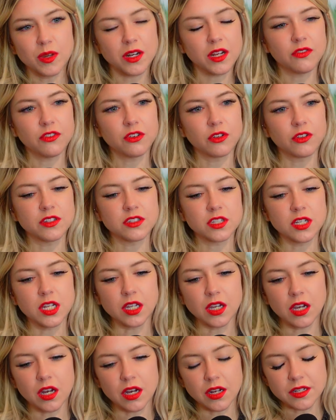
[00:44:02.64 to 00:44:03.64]
And if you're
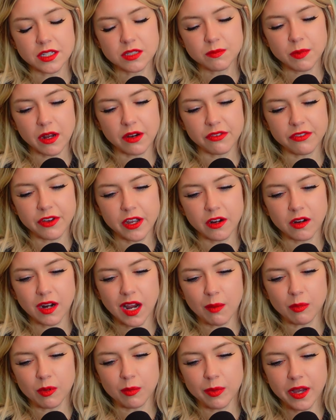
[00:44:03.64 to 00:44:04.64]
listening on Spotify or
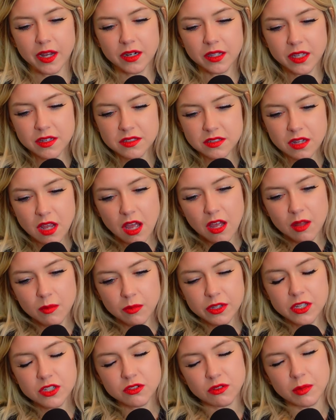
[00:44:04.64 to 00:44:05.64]
Apple Podcasts,
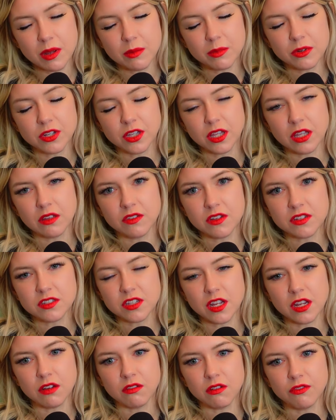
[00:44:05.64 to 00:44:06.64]
please remember to give us
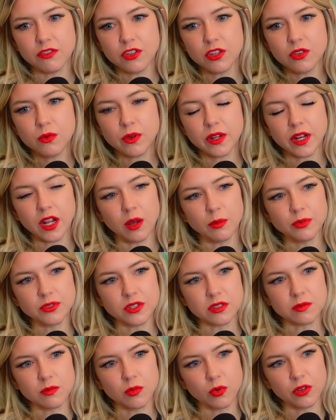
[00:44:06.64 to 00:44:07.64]
a review. It helps
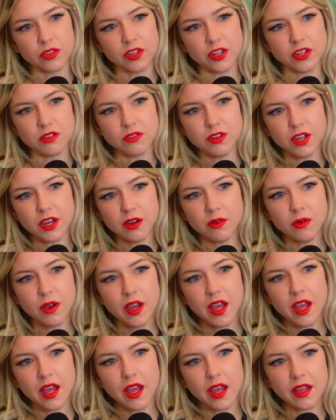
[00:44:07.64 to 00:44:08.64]
us more than you know.
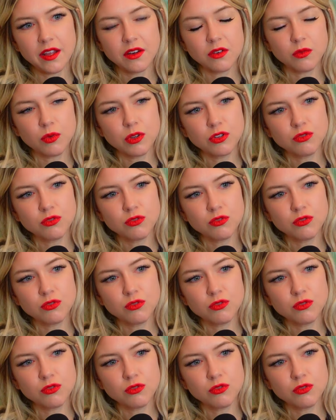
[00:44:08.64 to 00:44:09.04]
And we